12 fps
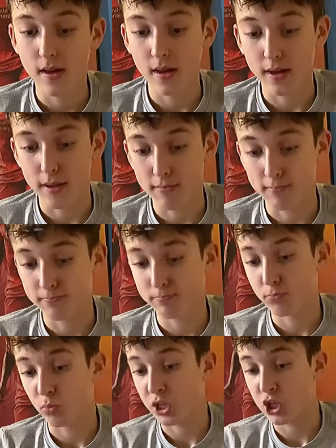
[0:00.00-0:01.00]
Um,
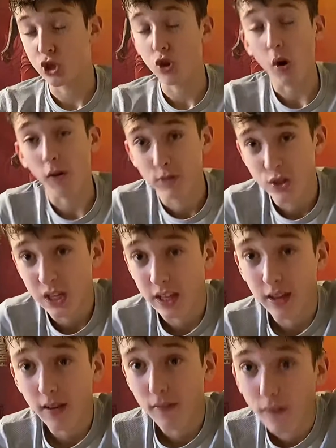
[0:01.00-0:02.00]
which is obviously
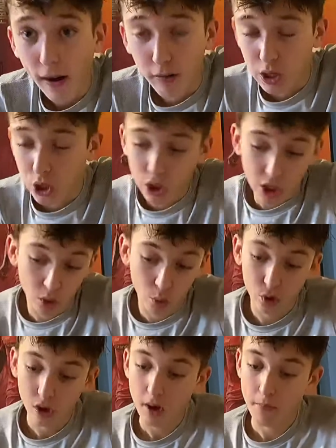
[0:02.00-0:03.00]
very good
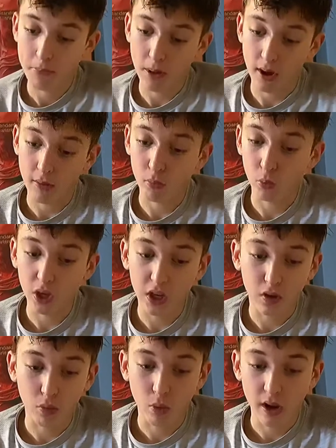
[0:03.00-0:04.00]
news, but we need
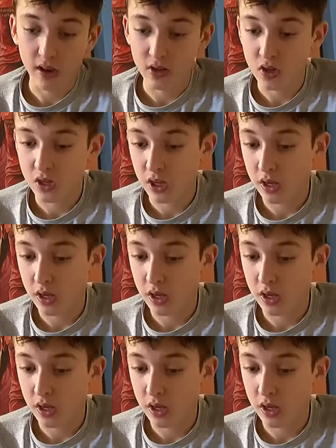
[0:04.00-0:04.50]
to wait and see.